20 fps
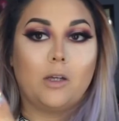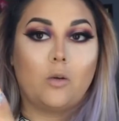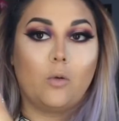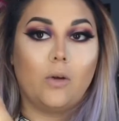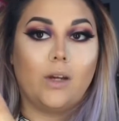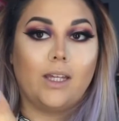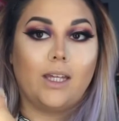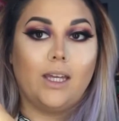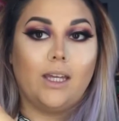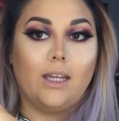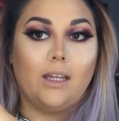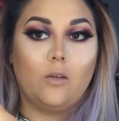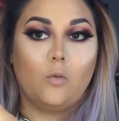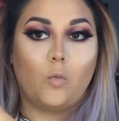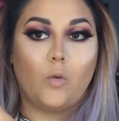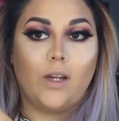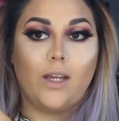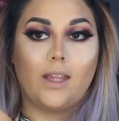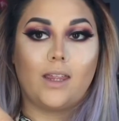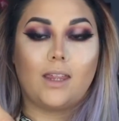to be going in
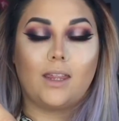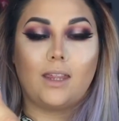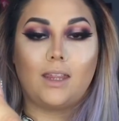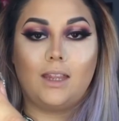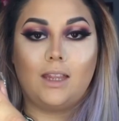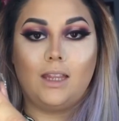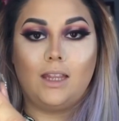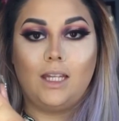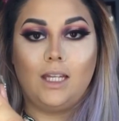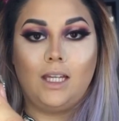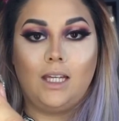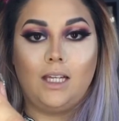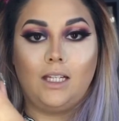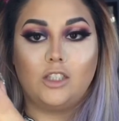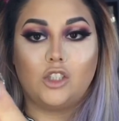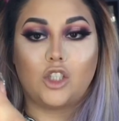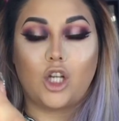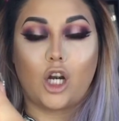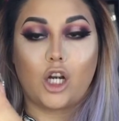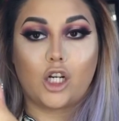with
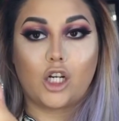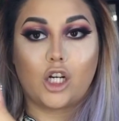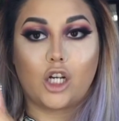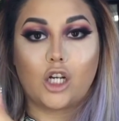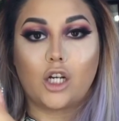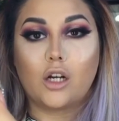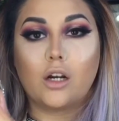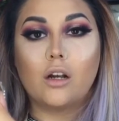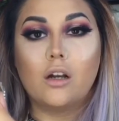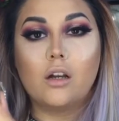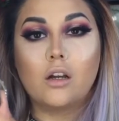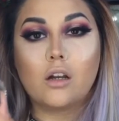the darker